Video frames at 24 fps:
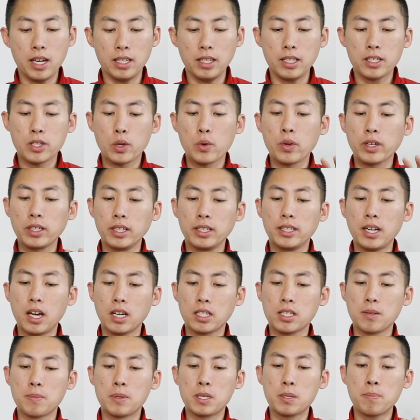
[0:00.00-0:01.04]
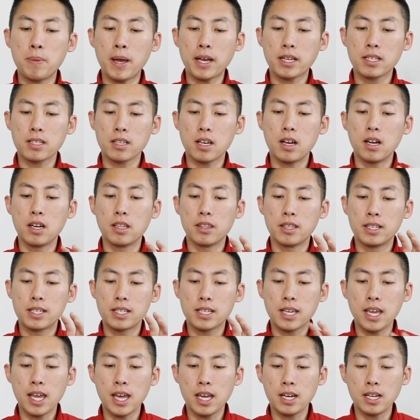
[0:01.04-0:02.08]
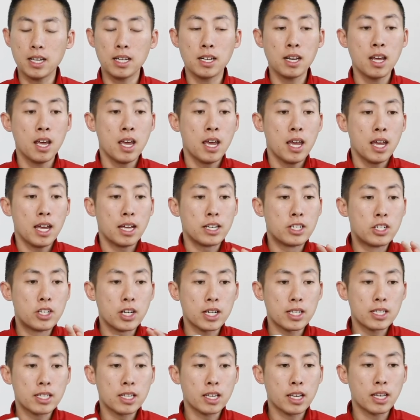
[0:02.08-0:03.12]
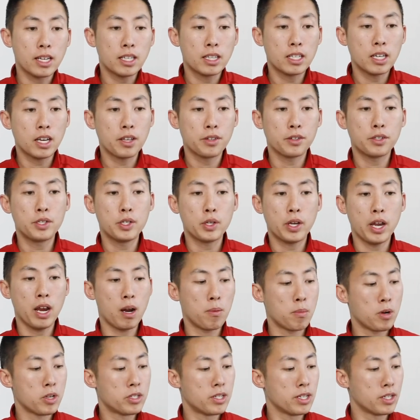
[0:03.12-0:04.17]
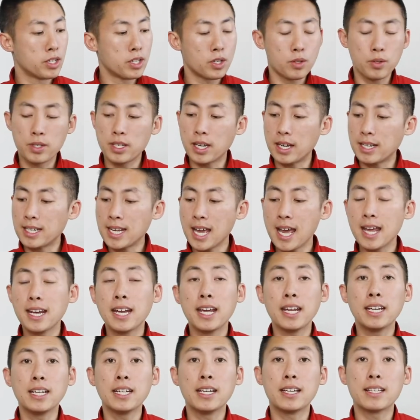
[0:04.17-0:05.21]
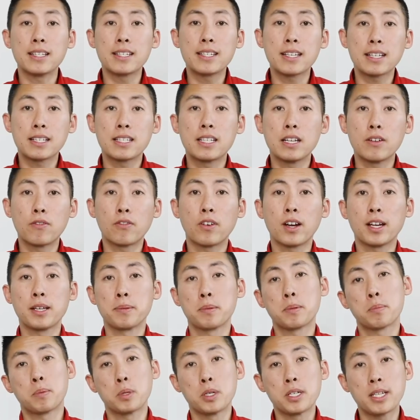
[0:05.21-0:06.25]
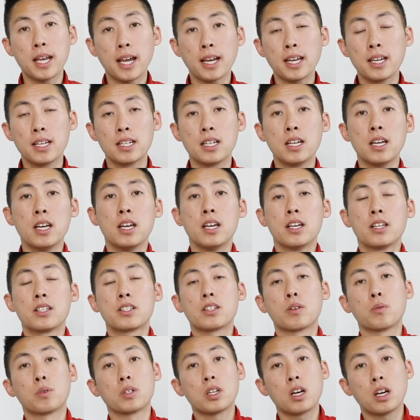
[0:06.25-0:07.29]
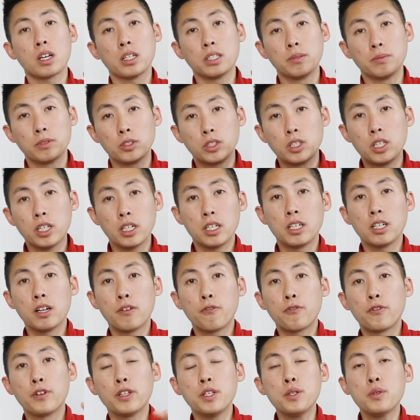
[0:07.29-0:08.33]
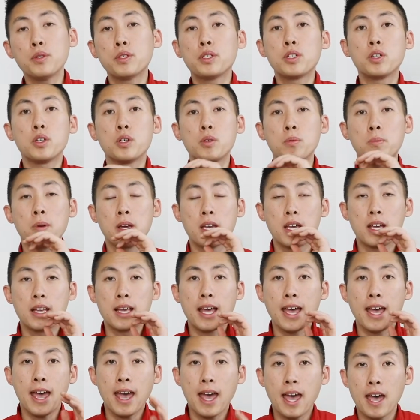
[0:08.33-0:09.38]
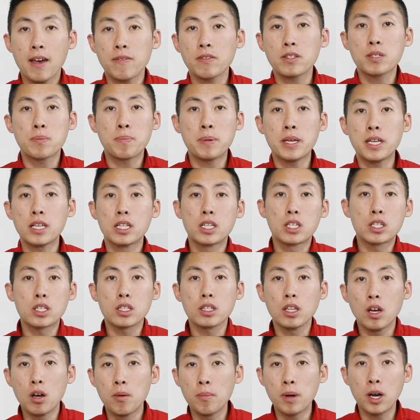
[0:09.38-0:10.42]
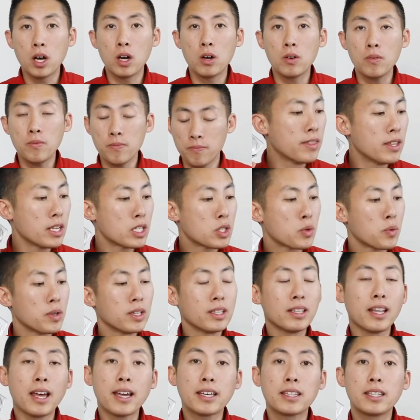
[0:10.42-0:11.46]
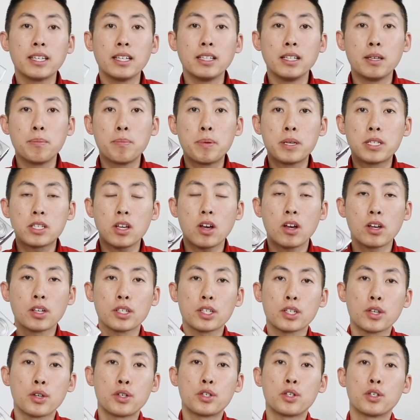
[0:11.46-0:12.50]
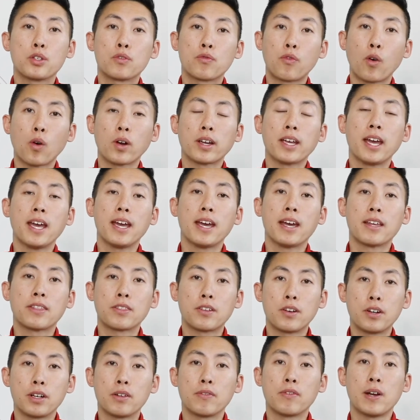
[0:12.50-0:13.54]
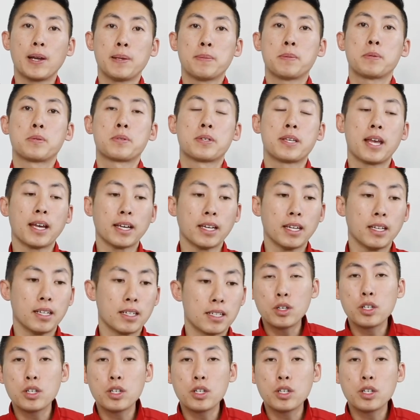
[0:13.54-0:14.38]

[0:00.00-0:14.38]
All right, let's quickly talk some specs on this Canon. Just like the other two cameras, it shoots at 1080 at 60 frames per second. So we're talking good enough for YouTube, half speed slow-mo, and this one, like the Olympus, also shoots 4K at 30 frames per second.